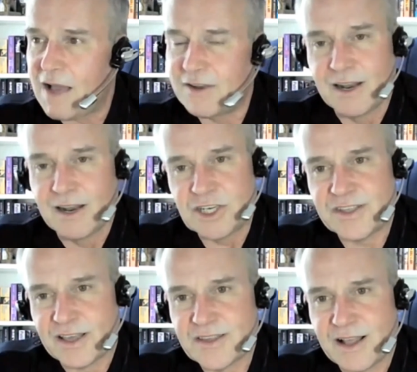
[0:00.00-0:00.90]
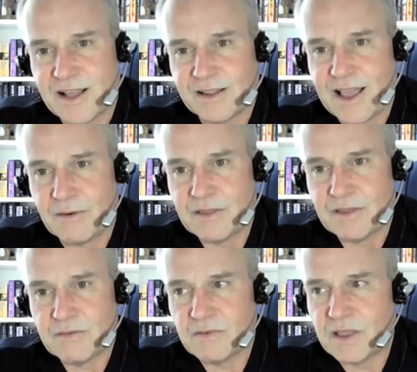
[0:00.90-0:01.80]
Having a logistics cell now
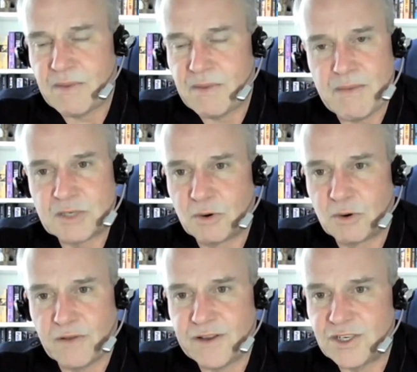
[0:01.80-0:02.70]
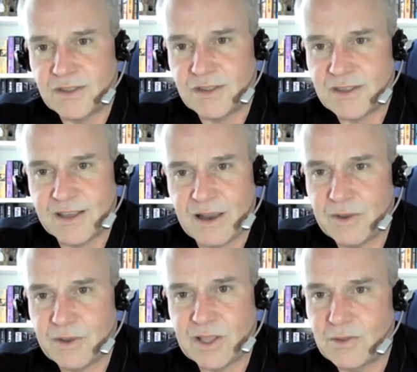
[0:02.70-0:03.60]
is we can be much more efficient in
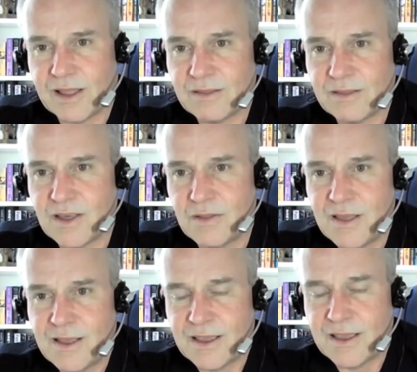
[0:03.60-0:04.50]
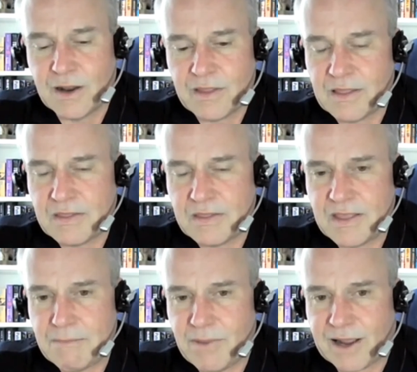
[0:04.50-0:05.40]
how we do that. So, you know,
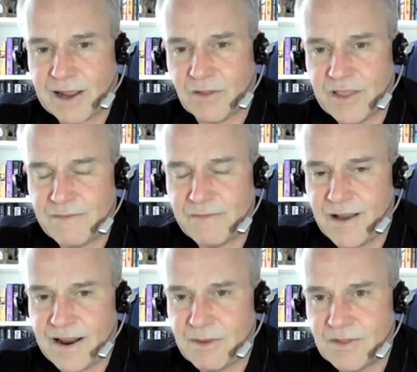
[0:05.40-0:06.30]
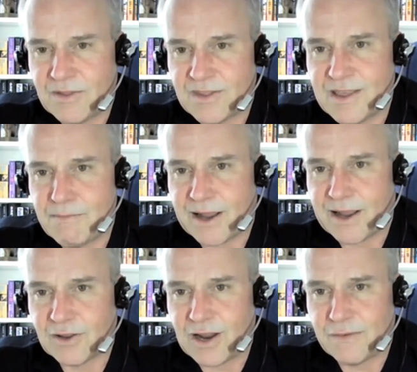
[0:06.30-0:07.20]
the impact on the environment, the
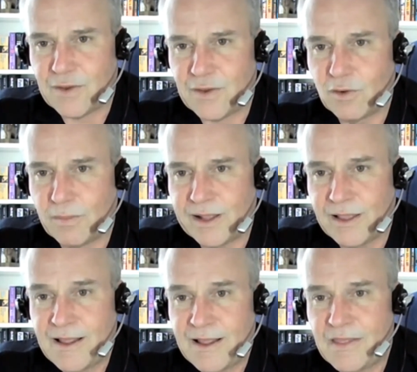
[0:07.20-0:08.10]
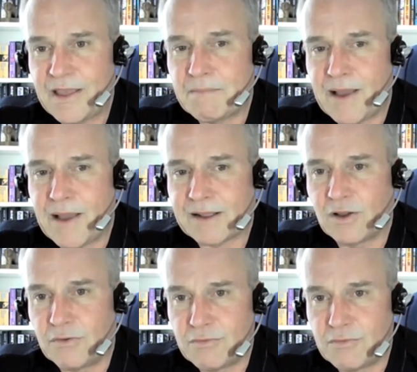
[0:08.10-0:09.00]
impact on our fuel bill, the
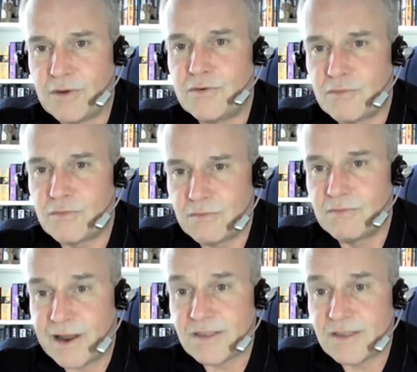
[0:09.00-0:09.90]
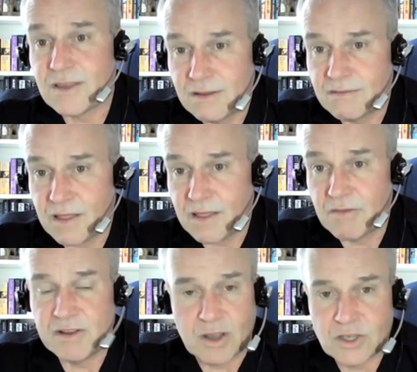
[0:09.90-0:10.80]
impact on road risk
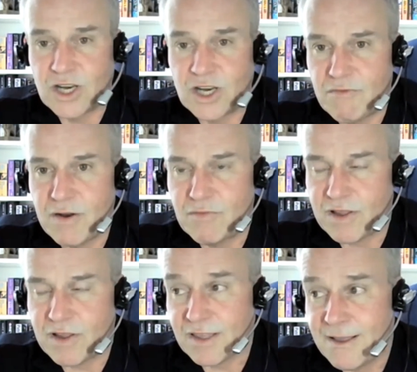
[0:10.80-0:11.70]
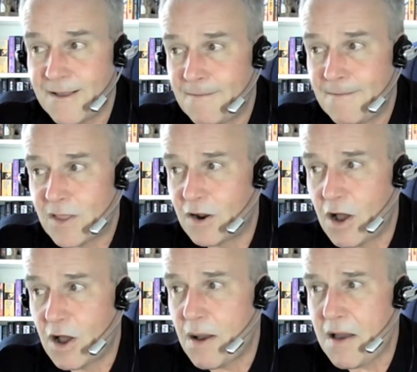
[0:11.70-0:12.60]
and the reduction in road risk
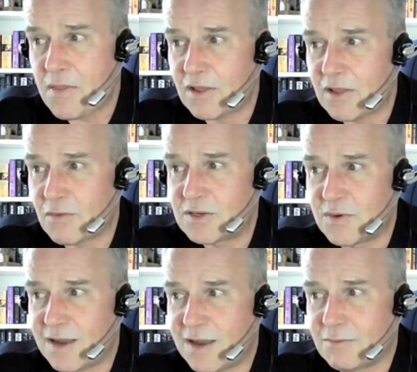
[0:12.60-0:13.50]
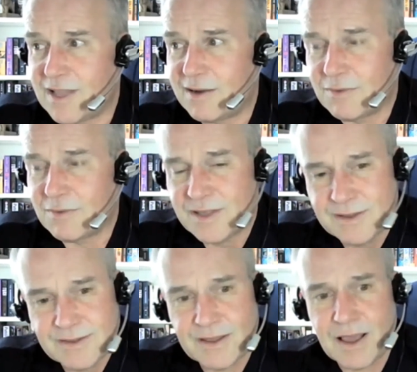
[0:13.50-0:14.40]
are things which, without doubt,